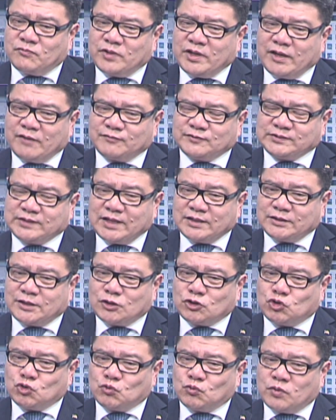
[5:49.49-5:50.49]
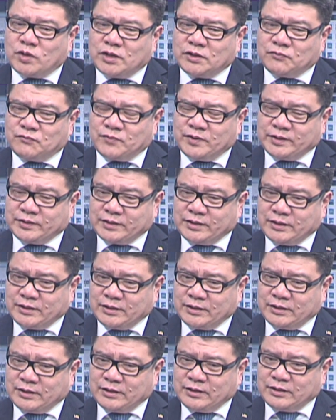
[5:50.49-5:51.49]
We have started to work with
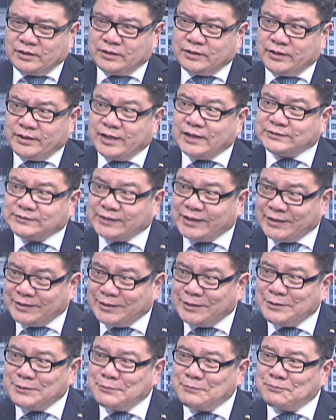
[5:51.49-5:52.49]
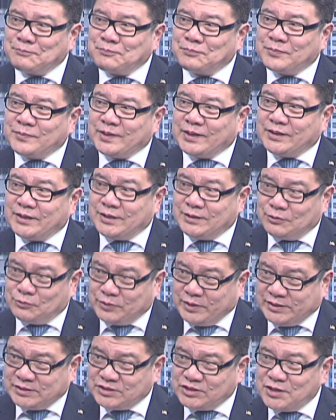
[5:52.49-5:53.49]
Nias Island in
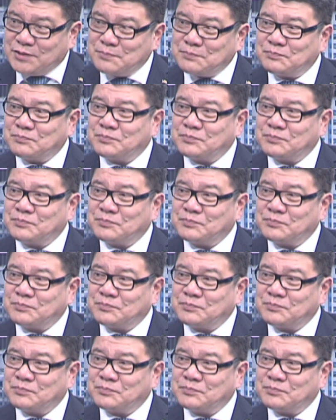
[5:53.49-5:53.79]
Indonesia.